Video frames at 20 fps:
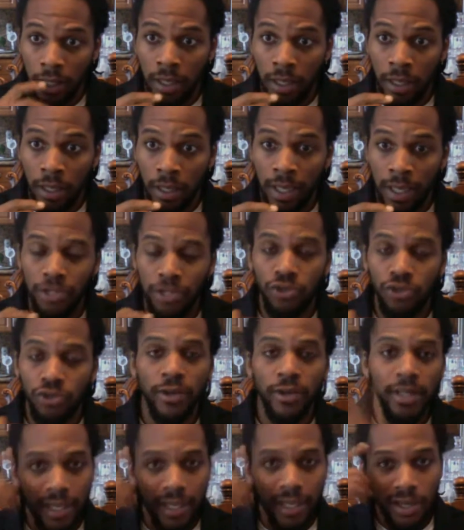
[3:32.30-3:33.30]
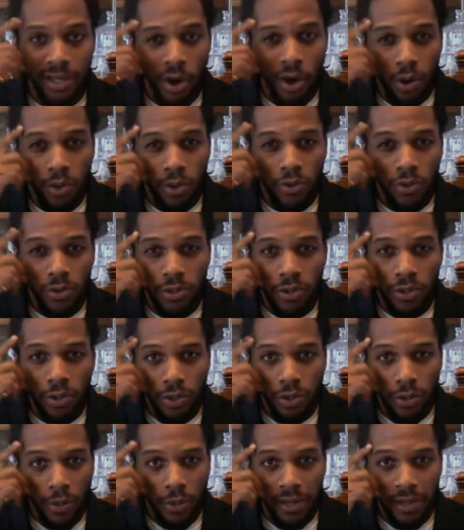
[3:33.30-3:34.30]
it's really an old
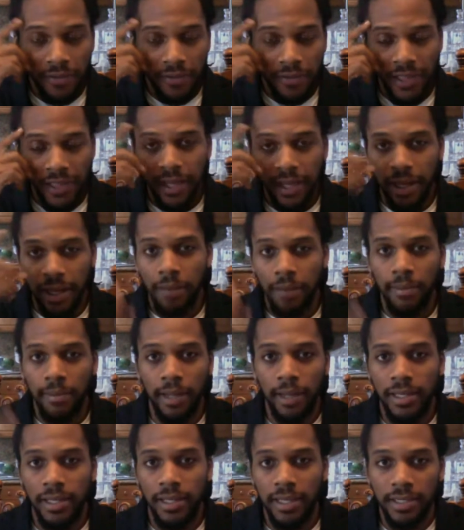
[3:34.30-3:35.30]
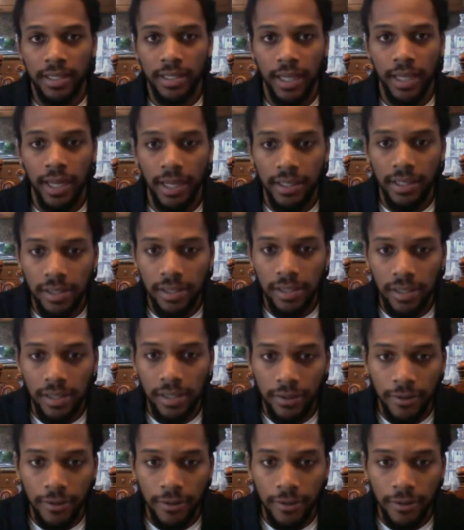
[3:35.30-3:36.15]
school way of thinking about things, guys.